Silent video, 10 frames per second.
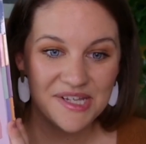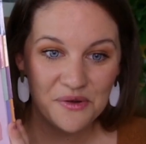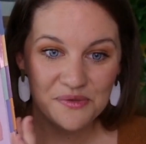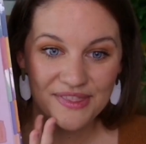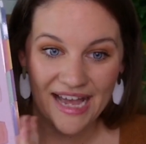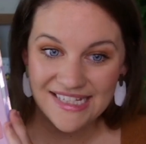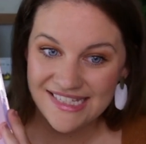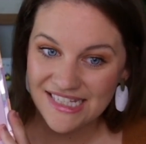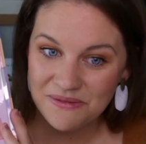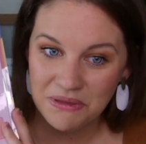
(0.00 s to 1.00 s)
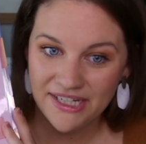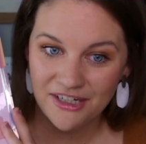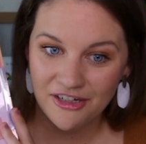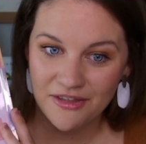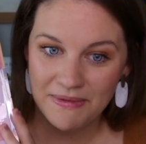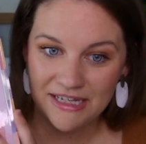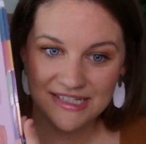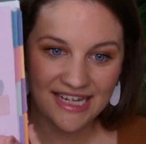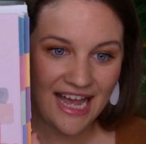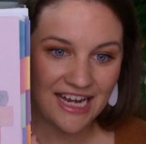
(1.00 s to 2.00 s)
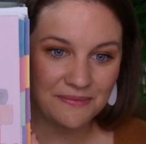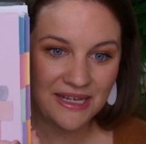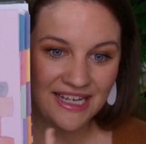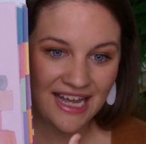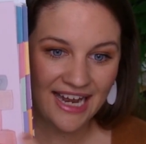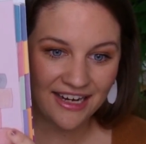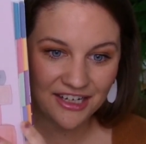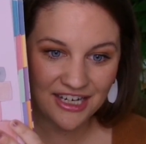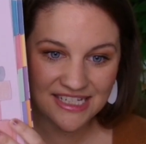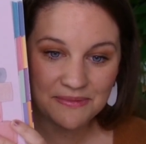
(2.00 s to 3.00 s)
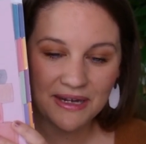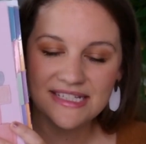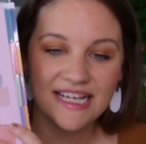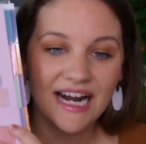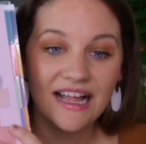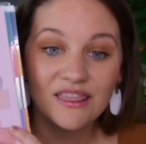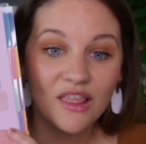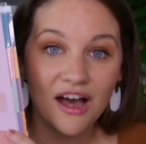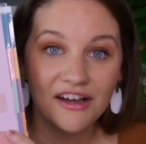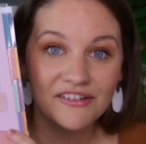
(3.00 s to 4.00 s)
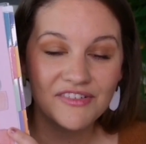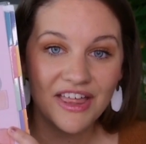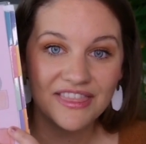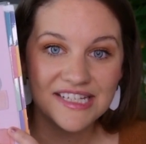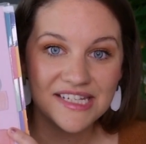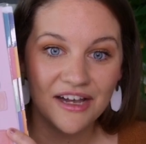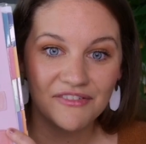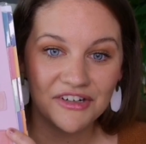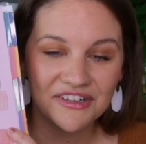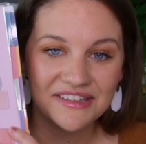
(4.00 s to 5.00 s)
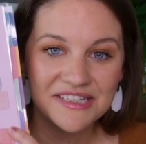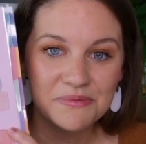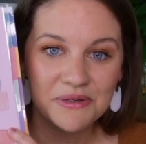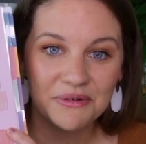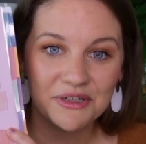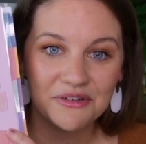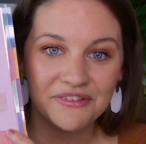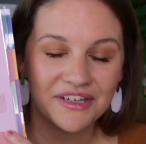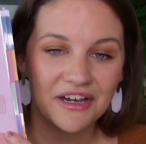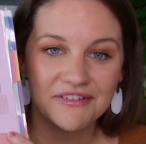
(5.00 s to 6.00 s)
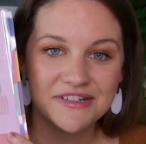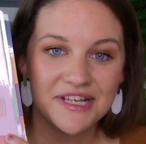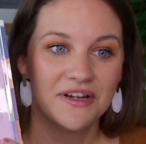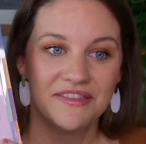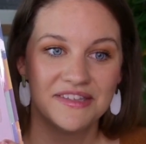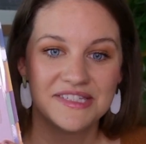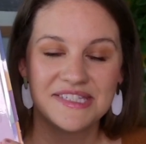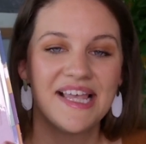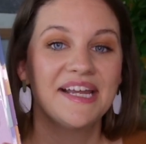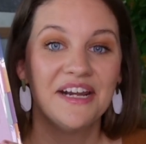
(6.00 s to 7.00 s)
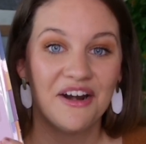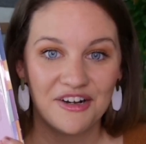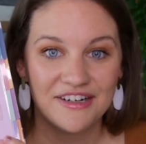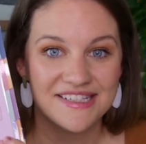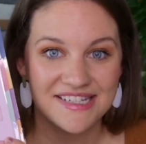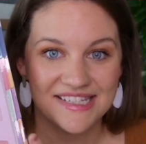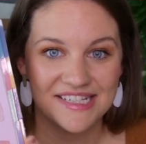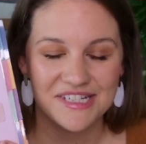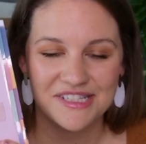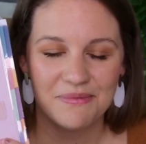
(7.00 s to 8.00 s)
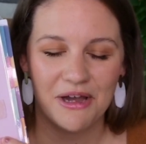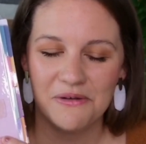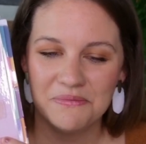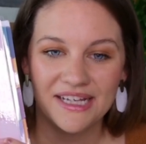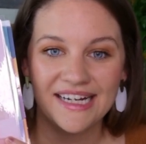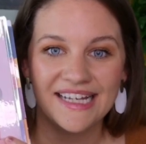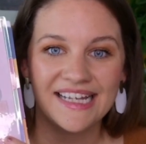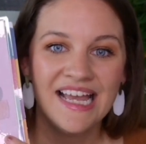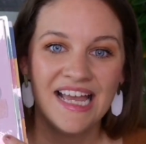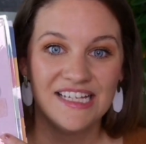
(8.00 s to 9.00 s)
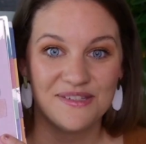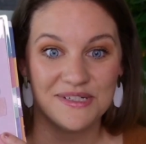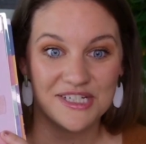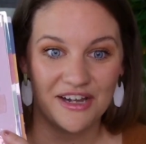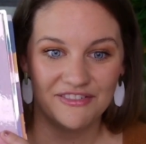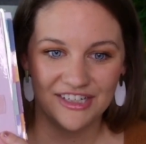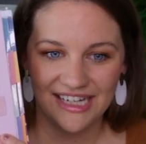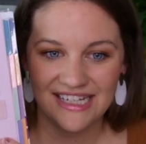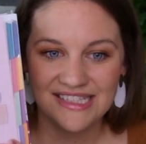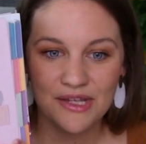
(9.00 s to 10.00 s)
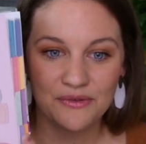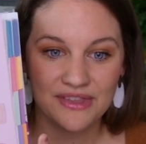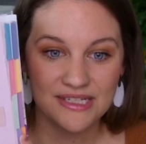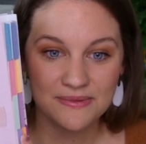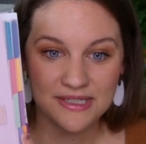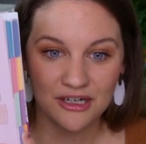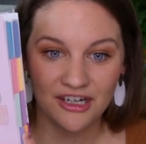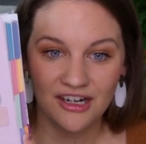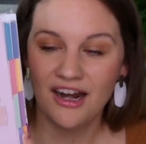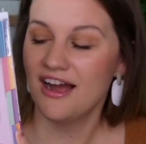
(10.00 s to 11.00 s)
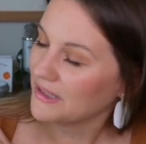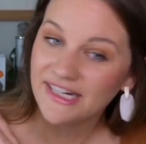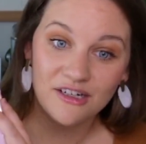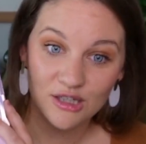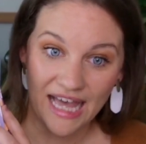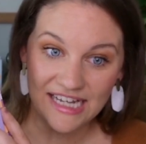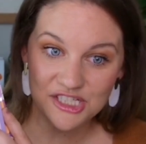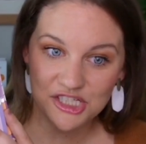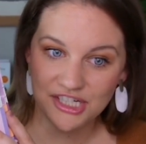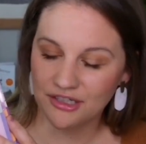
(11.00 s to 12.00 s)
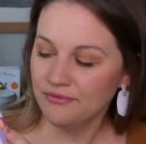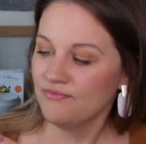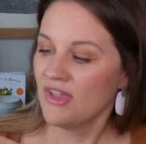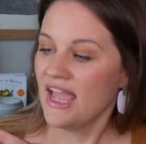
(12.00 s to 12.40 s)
so that's this planner, the Mouse Academy. I got to customize it. I love this cover. Let's be real. The cover is one of the second hardest decisions about planning is which cover to get. So this was our planner last year.